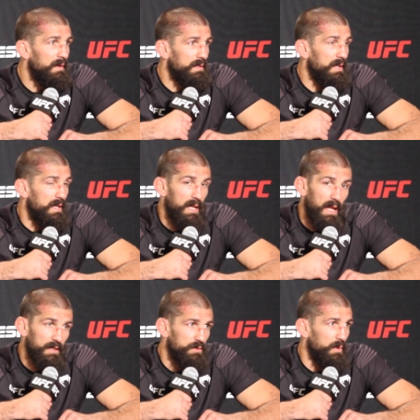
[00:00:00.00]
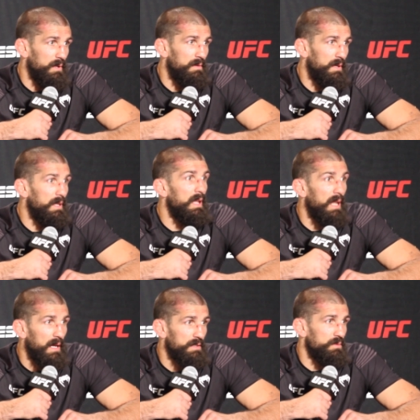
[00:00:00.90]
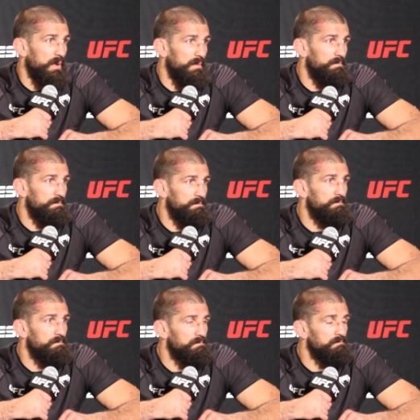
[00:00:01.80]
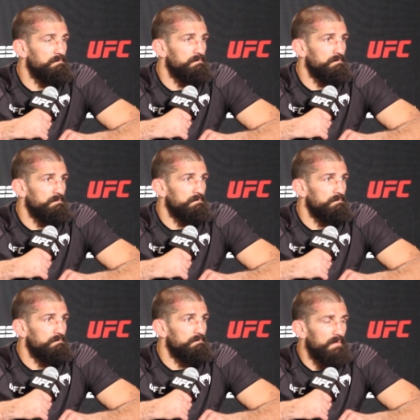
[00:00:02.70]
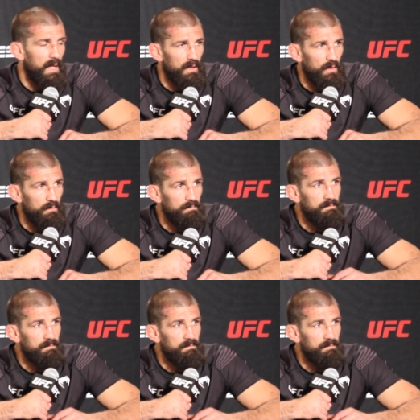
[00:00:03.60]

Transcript: to the next one and the next one. Congratulations, man. Thank you.